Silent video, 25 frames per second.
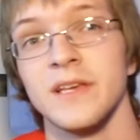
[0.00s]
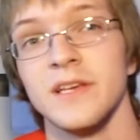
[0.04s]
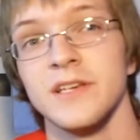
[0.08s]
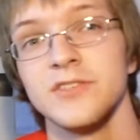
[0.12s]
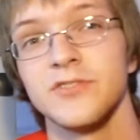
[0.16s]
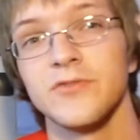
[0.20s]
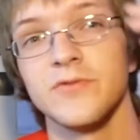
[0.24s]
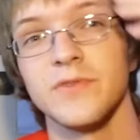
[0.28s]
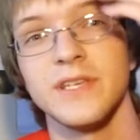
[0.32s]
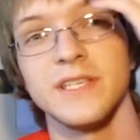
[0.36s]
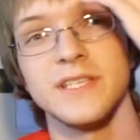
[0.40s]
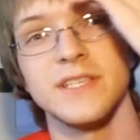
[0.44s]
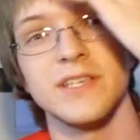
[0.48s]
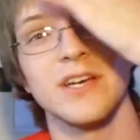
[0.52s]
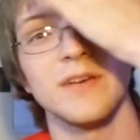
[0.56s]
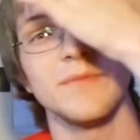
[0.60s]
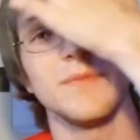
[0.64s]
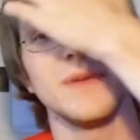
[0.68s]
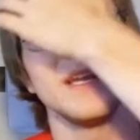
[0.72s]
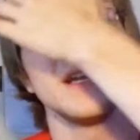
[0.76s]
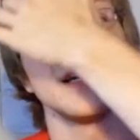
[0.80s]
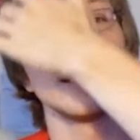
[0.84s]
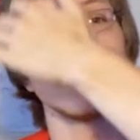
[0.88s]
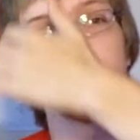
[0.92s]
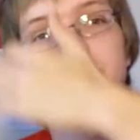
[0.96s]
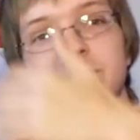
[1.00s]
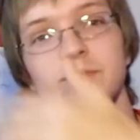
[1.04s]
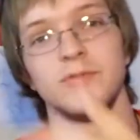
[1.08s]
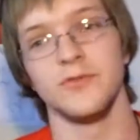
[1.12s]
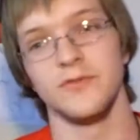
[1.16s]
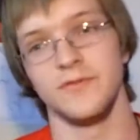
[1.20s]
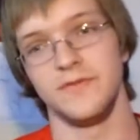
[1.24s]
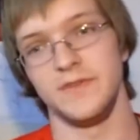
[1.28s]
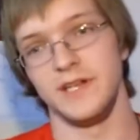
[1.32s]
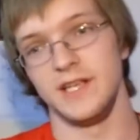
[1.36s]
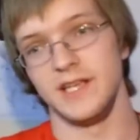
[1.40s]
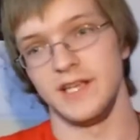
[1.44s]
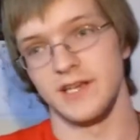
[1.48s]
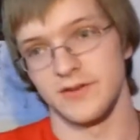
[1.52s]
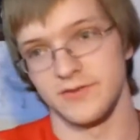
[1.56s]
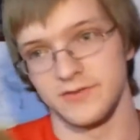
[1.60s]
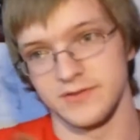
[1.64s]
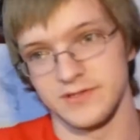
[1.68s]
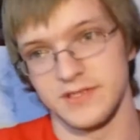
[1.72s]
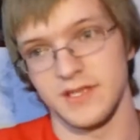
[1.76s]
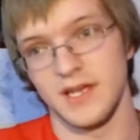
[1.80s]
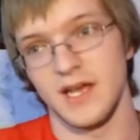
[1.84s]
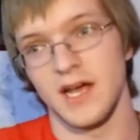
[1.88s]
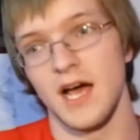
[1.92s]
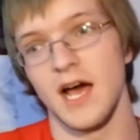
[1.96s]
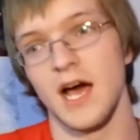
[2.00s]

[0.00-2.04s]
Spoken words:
So Onision made a couple of videos.